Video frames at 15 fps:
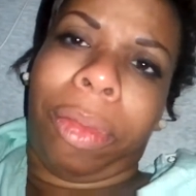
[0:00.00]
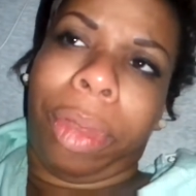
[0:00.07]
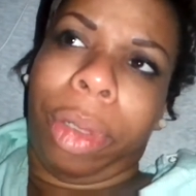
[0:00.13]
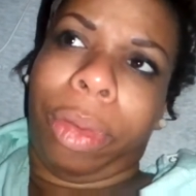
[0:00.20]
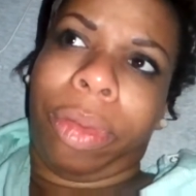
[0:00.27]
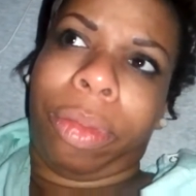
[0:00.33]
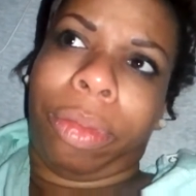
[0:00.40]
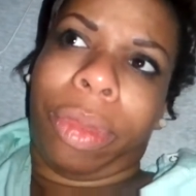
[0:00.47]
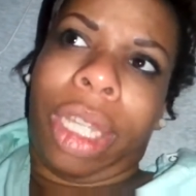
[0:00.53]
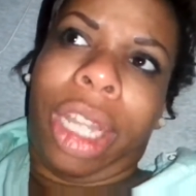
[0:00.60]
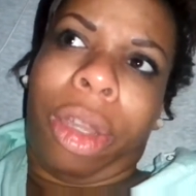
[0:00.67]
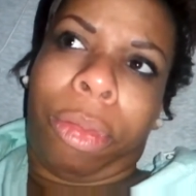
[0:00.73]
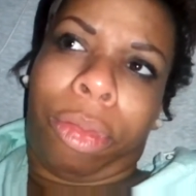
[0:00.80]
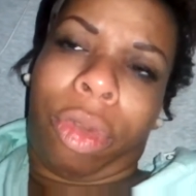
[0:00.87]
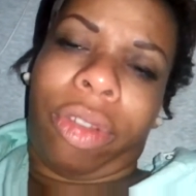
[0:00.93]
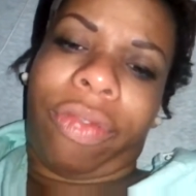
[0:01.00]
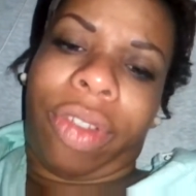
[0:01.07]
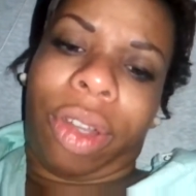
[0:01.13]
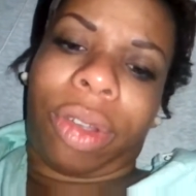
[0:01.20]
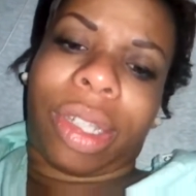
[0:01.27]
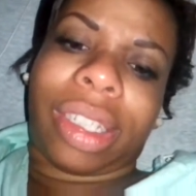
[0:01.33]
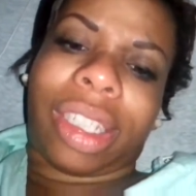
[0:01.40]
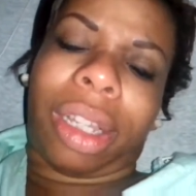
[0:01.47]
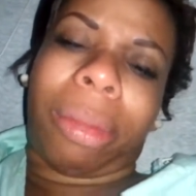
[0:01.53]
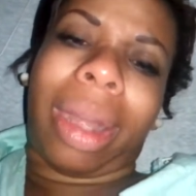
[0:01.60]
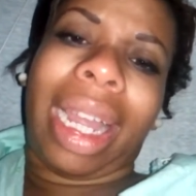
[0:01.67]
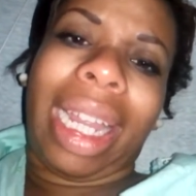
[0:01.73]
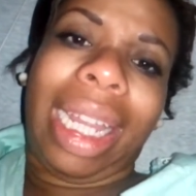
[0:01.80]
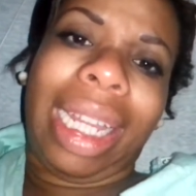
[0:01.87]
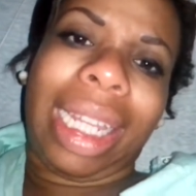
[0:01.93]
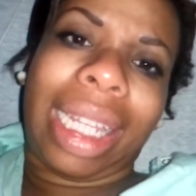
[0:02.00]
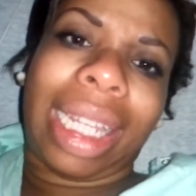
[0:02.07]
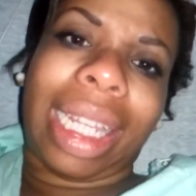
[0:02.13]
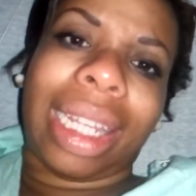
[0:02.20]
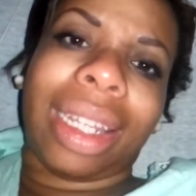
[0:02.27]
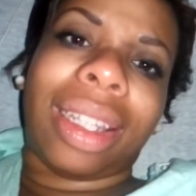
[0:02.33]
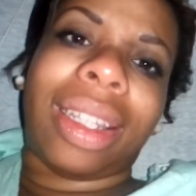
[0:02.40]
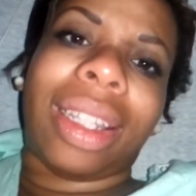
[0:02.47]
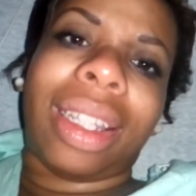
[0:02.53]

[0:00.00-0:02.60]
Be more focused on my healing